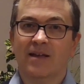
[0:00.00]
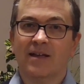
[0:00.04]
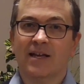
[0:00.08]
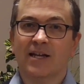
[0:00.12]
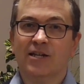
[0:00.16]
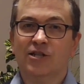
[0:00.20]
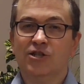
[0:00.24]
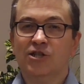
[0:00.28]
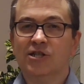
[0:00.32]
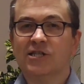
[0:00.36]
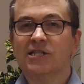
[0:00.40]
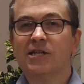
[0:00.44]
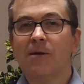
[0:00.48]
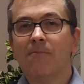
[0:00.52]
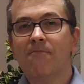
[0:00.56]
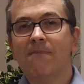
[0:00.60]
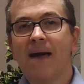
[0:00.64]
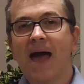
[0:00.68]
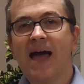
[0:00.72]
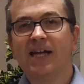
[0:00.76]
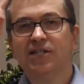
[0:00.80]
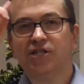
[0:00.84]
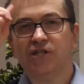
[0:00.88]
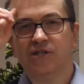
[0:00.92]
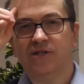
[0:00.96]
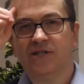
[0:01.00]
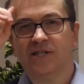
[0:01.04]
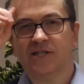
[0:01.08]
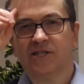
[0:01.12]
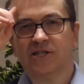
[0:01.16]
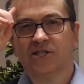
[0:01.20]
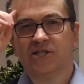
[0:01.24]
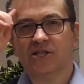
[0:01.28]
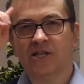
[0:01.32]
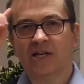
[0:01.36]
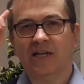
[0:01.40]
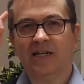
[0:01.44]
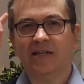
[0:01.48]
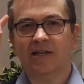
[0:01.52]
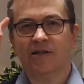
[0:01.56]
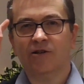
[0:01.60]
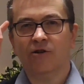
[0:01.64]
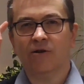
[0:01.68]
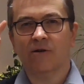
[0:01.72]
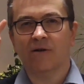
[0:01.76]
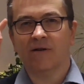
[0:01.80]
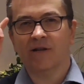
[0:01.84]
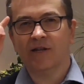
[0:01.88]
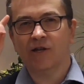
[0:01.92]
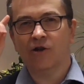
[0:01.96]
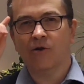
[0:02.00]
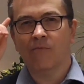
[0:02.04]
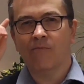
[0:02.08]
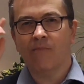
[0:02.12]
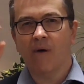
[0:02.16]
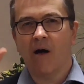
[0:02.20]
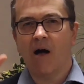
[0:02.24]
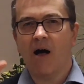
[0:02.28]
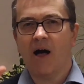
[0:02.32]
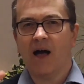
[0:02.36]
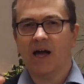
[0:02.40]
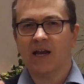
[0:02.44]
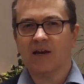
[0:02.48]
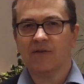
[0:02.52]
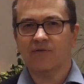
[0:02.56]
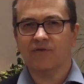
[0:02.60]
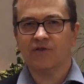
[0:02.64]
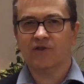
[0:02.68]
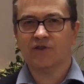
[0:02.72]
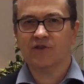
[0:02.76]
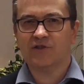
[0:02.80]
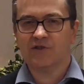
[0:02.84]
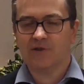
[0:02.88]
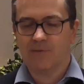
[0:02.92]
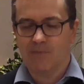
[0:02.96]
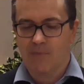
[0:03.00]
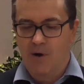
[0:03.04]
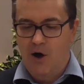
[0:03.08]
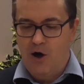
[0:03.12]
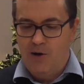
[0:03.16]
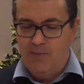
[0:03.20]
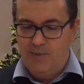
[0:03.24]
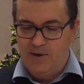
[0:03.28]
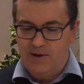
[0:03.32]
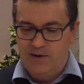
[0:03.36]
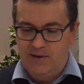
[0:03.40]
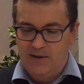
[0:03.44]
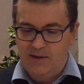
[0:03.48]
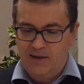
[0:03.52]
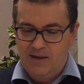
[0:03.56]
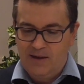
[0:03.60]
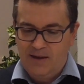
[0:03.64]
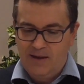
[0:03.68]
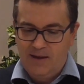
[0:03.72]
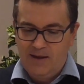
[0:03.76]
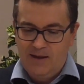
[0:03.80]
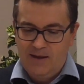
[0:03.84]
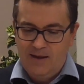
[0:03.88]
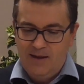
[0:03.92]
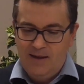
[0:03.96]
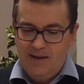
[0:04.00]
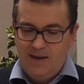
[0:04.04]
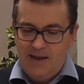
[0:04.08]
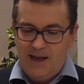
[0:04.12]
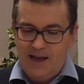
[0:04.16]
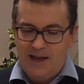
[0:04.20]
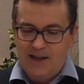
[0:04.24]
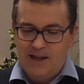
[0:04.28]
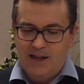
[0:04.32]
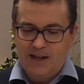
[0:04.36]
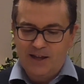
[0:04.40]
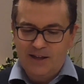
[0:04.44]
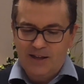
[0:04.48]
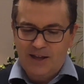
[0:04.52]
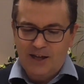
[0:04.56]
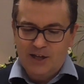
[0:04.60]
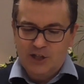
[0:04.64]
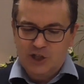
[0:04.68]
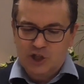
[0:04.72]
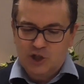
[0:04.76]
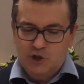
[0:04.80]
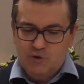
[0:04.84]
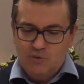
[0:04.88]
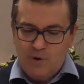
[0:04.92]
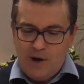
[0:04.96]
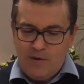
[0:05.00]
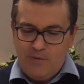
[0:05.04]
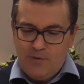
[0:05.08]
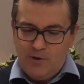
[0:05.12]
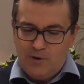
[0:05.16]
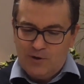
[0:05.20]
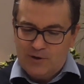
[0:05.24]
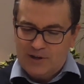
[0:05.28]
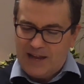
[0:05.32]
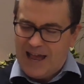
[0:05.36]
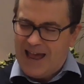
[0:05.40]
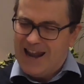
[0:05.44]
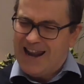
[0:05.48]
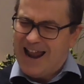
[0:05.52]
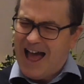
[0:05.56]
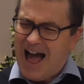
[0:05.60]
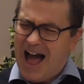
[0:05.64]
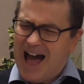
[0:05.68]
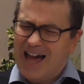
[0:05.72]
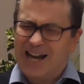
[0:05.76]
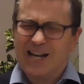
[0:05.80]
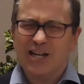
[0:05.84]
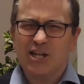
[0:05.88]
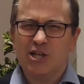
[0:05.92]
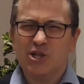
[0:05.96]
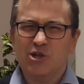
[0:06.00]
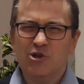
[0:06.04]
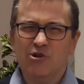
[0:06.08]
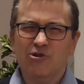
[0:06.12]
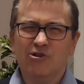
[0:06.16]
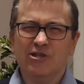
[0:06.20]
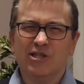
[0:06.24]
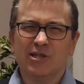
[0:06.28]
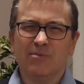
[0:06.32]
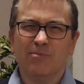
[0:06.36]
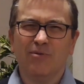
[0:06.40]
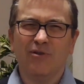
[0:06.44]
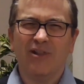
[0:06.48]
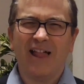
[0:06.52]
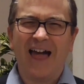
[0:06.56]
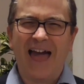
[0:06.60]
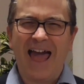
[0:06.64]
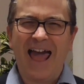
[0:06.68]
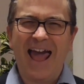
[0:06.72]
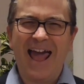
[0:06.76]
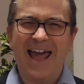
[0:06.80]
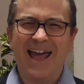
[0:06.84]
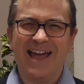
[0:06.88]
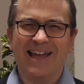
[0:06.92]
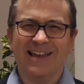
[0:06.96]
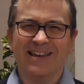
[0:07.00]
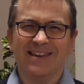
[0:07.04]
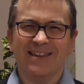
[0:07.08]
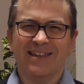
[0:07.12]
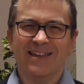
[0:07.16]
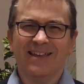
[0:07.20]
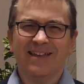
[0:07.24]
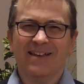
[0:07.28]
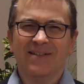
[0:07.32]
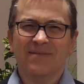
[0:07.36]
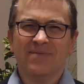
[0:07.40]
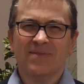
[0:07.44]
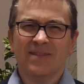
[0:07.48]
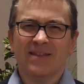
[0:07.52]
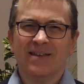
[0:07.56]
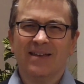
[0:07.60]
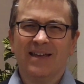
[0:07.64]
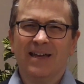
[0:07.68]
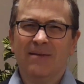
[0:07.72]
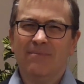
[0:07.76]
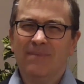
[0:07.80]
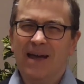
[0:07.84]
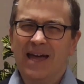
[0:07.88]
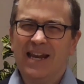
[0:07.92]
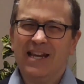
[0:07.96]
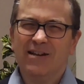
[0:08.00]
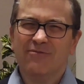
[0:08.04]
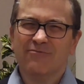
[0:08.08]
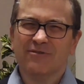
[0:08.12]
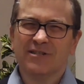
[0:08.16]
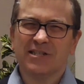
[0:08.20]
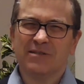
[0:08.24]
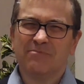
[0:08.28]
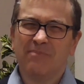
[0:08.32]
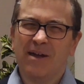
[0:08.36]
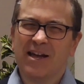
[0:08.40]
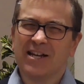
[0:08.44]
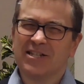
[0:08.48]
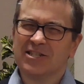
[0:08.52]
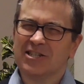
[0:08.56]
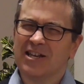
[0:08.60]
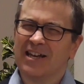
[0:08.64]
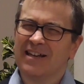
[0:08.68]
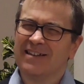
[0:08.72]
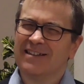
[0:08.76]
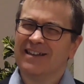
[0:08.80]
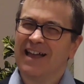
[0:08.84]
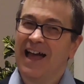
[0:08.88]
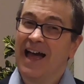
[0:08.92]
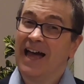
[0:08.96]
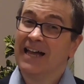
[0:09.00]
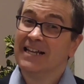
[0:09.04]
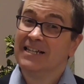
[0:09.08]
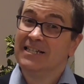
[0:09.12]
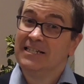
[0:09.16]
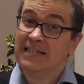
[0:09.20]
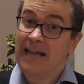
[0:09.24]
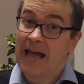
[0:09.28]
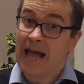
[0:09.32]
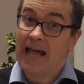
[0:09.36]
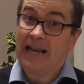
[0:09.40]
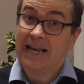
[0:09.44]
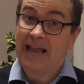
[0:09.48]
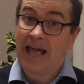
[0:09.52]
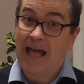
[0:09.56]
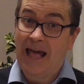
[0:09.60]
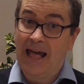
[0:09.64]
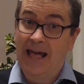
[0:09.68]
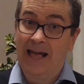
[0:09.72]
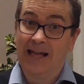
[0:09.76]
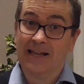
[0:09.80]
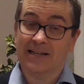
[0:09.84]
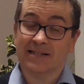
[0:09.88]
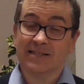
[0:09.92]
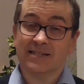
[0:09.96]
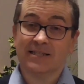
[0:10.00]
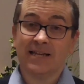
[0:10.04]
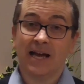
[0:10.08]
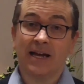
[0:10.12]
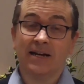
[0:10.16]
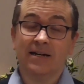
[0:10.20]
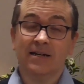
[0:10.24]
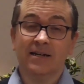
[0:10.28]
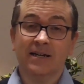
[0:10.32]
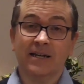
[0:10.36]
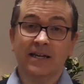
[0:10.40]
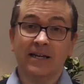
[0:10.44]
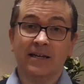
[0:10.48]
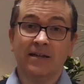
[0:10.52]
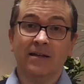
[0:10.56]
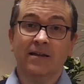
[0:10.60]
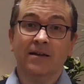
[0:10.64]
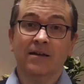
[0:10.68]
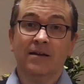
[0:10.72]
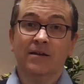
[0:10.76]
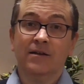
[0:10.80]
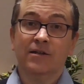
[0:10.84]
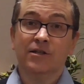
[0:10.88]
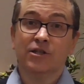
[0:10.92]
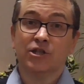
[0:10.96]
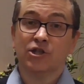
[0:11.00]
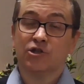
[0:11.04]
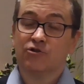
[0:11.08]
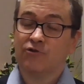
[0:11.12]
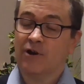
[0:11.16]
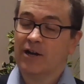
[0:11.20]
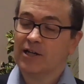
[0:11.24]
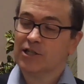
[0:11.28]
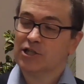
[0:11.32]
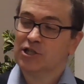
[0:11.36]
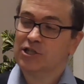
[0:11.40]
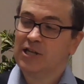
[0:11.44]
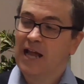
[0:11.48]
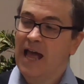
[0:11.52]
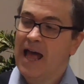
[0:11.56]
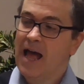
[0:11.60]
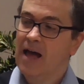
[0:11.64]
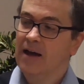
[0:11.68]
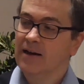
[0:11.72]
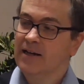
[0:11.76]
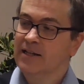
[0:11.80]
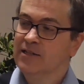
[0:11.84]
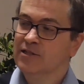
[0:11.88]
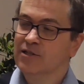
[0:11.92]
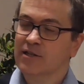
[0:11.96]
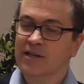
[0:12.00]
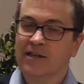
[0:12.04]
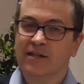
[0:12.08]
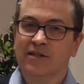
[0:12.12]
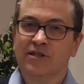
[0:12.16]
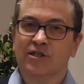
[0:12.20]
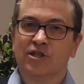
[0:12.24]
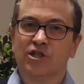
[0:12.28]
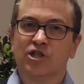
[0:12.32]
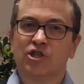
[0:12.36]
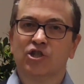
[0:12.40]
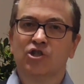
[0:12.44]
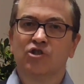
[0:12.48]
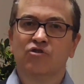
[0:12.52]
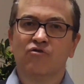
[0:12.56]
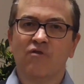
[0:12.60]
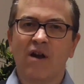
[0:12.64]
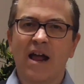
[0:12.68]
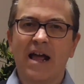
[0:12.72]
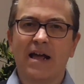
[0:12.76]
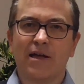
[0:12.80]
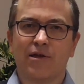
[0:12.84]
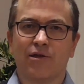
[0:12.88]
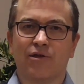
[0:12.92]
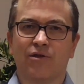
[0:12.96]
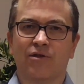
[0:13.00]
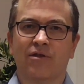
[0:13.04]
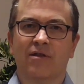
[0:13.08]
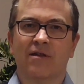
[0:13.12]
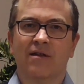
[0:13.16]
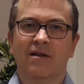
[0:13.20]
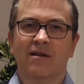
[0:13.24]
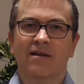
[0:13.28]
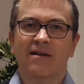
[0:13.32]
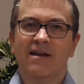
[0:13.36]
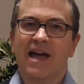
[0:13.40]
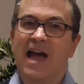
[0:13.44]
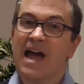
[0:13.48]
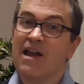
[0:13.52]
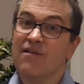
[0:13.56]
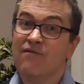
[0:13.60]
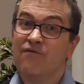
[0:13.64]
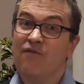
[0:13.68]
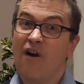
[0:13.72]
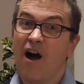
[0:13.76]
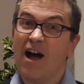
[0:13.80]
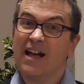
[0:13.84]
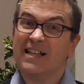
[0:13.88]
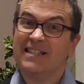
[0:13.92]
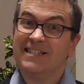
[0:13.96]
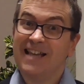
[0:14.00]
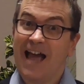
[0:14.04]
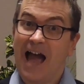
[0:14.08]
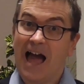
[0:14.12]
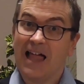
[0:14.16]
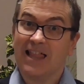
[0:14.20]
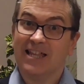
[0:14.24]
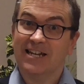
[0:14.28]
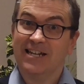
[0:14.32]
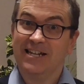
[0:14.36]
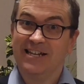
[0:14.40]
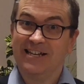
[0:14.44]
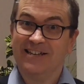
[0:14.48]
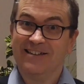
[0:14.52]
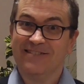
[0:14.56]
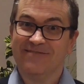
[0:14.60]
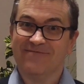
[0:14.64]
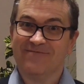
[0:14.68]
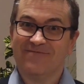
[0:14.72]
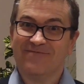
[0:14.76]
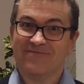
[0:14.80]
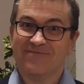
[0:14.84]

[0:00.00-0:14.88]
Can you just imagine this scene in your mind for just a moment? A shriveled and unusable hand, in many respects a dead hand, suddenly stretched out in strength and vitality.